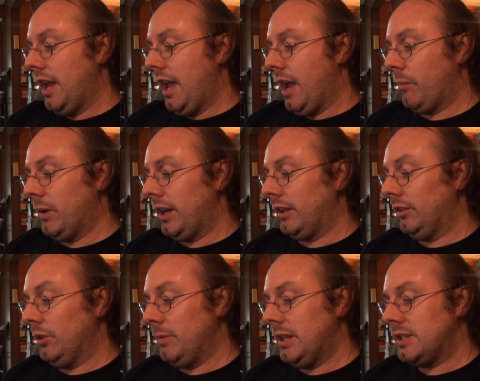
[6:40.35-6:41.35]
And when a
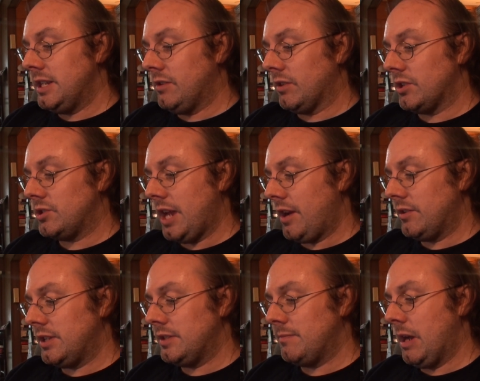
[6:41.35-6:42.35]
looming secret
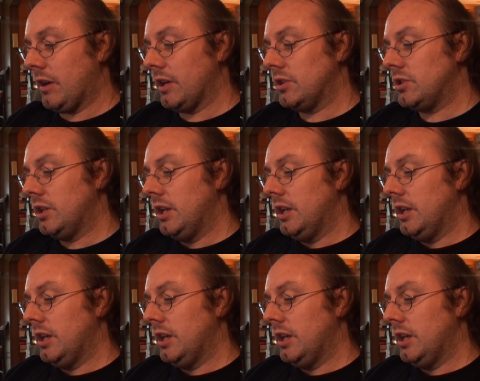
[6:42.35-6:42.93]
shatters his marriage,